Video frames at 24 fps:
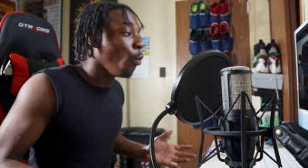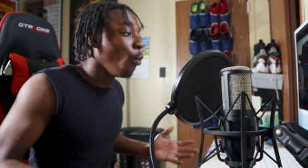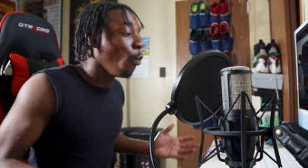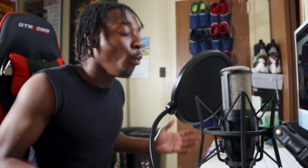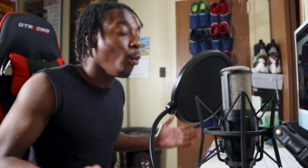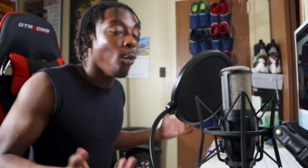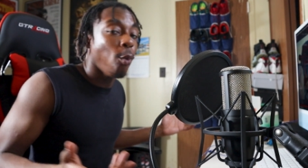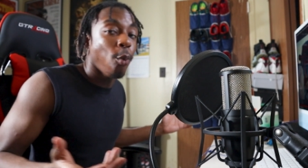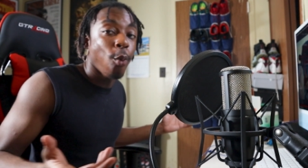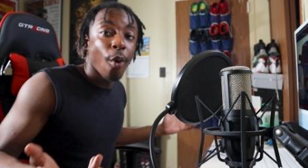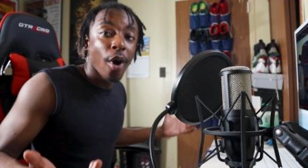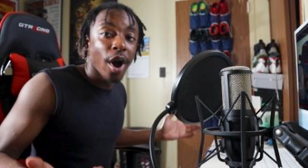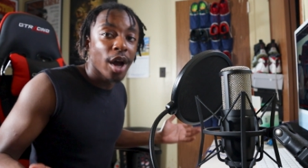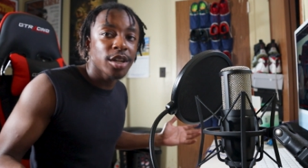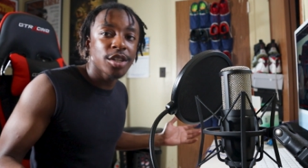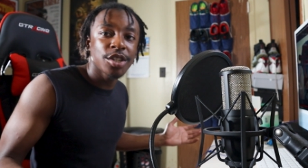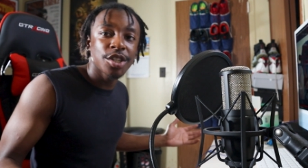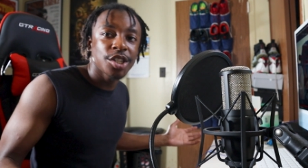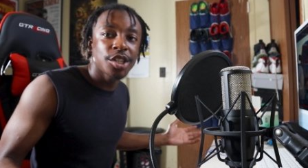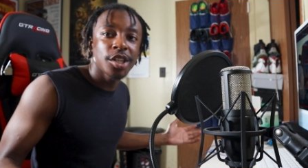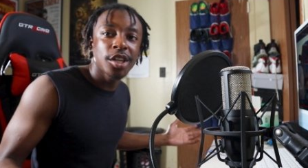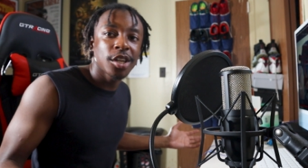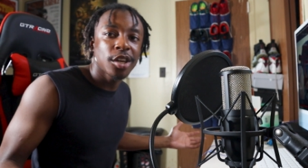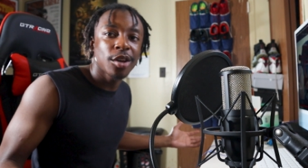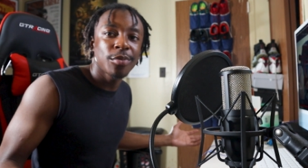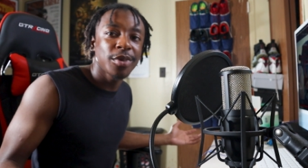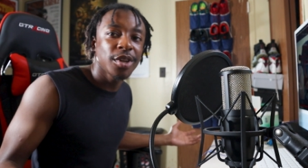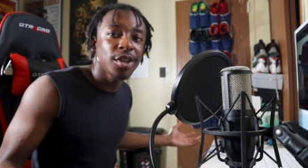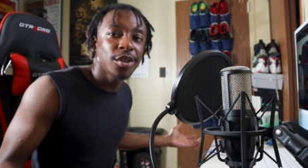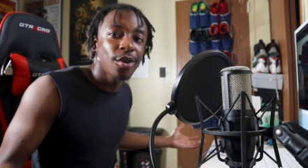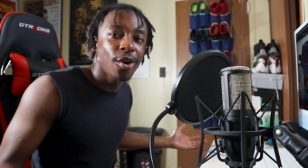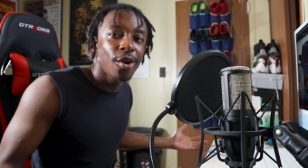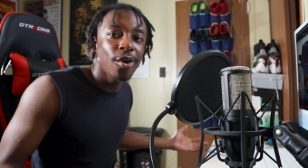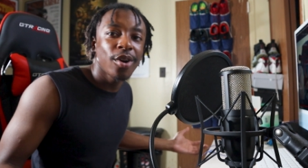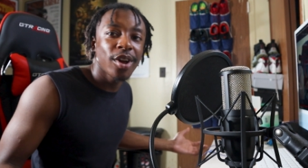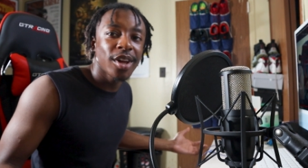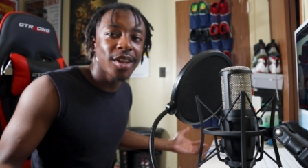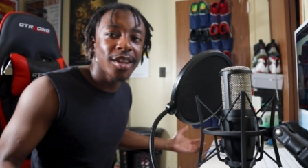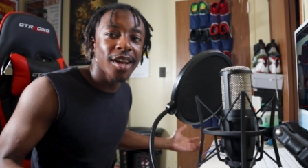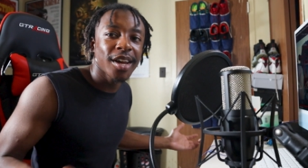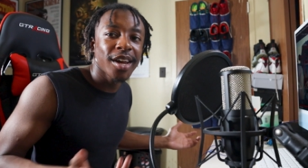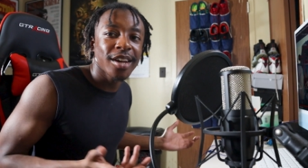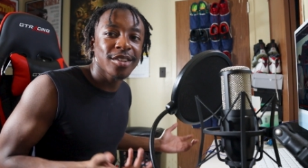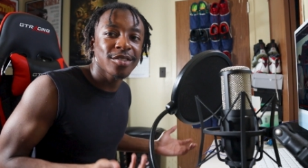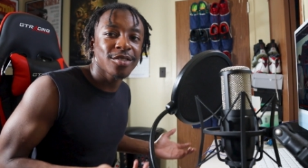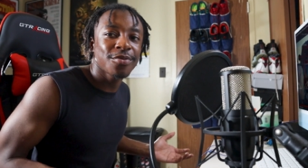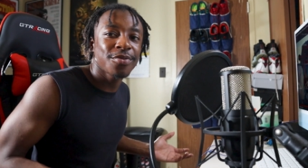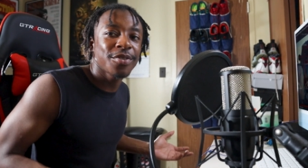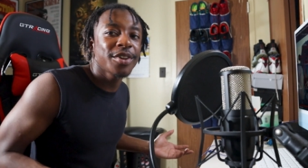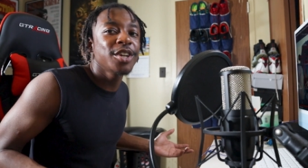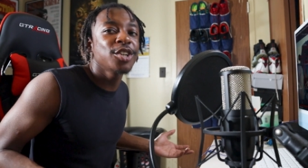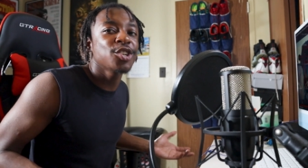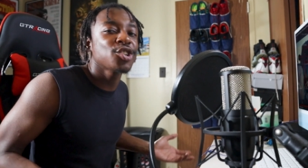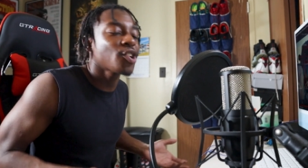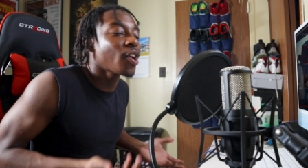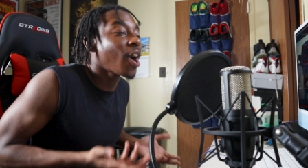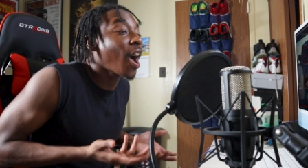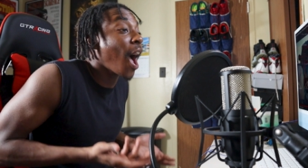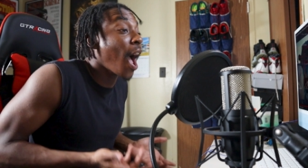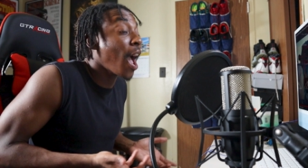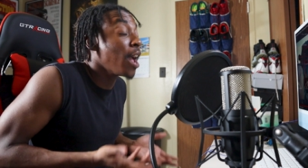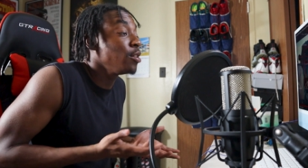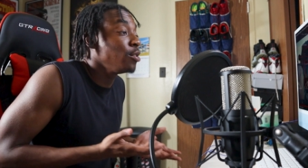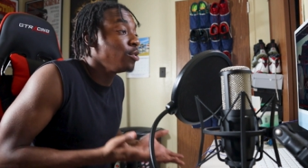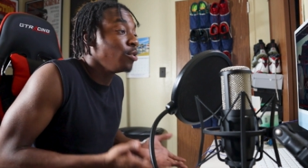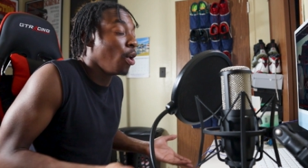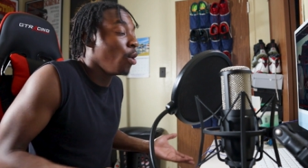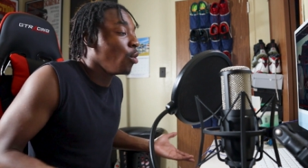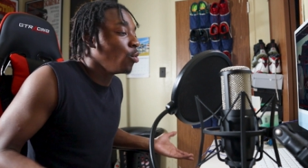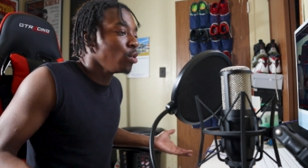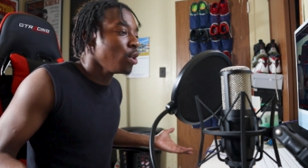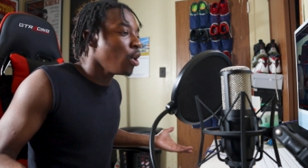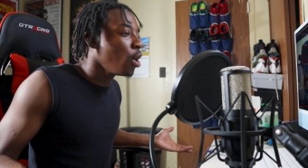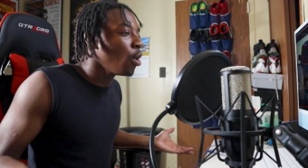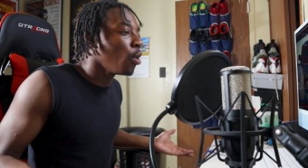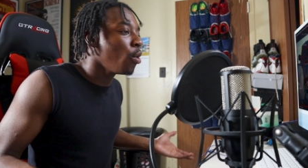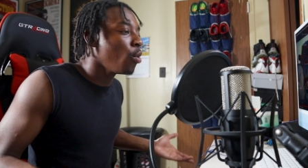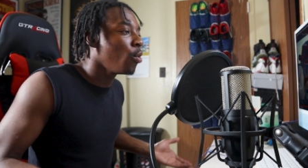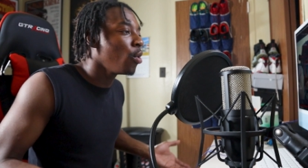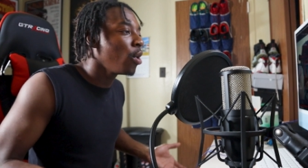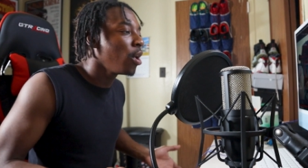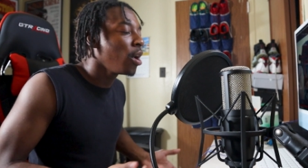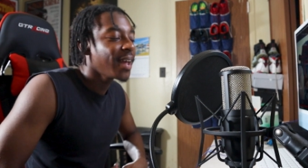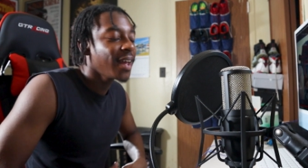what she could be doing, like, as a finisher. I don't know.